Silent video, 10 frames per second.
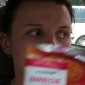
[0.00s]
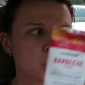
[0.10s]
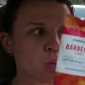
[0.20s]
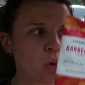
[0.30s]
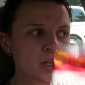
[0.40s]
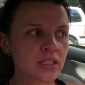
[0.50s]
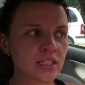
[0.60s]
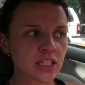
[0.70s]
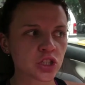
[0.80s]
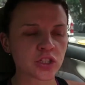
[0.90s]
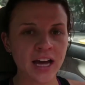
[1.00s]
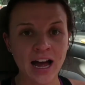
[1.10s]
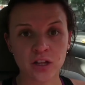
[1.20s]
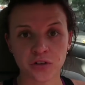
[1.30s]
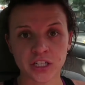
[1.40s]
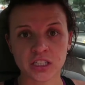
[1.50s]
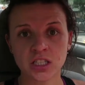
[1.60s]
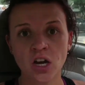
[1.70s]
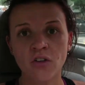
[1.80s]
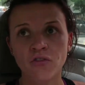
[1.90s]
You want to get your
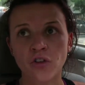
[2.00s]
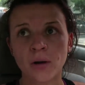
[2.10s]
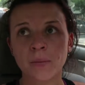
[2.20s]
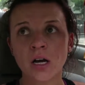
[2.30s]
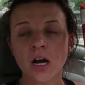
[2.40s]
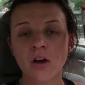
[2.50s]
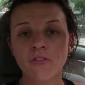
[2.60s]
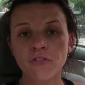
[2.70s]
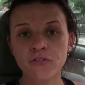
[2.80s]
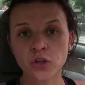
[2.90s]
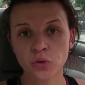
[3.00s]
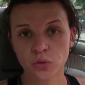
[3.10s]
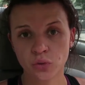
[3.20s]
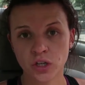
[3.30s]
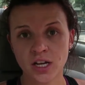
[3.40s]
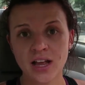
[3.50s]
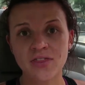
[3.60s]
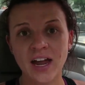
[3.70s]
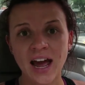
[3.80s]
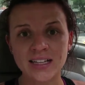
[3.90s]
calories from food
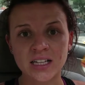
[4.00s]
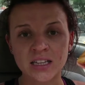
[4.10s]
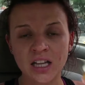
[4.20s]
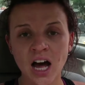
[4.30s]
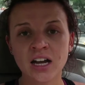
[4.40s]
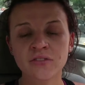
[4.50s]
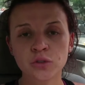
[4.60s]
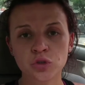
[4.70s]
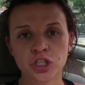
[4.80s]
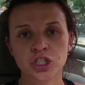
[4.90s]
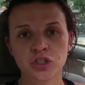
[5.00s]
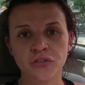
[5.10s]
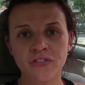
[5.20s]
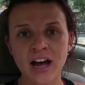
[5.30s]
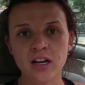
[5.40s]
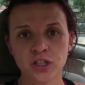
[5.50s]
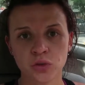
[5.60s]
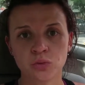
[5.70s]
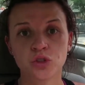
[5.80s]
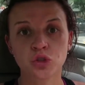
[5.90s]
that has a lot of nutritional
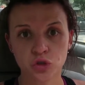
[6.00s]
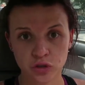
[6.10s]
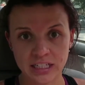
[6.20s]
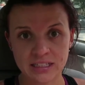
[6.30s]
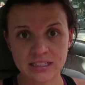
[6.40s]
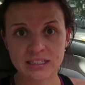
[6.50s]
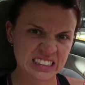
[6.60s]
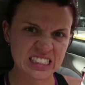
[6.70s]
value, nutrients.